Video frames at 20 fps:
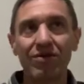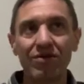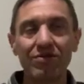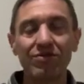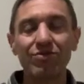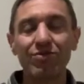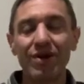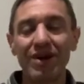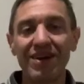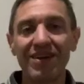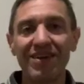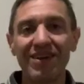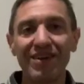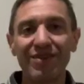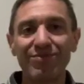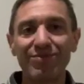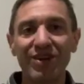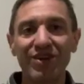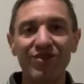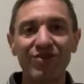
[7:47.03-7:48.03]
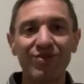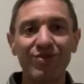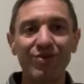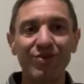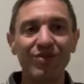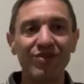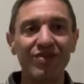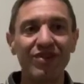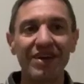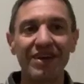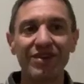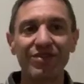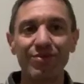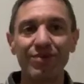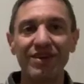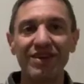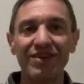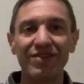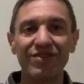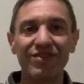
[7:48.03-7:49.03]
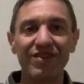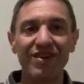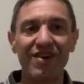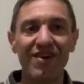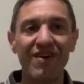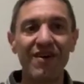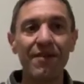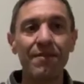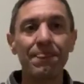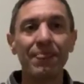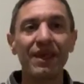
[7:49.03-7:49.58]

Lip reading: quite a lot of my students, like 20 or so,